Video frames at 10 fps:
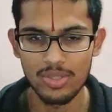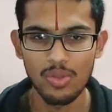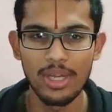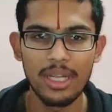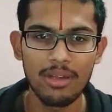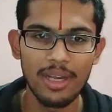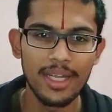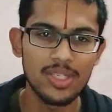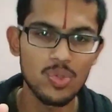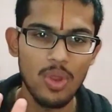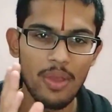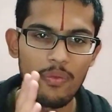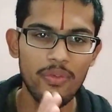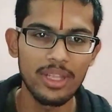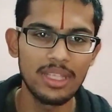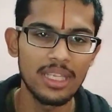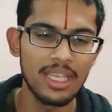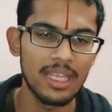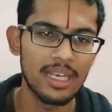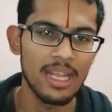So it relates to everything
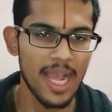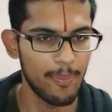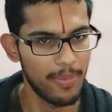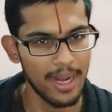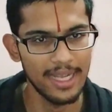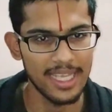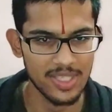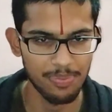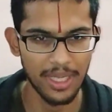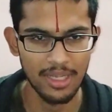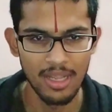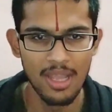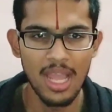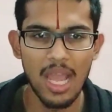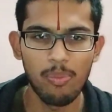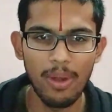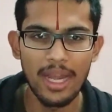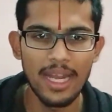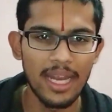in applied aspect, applied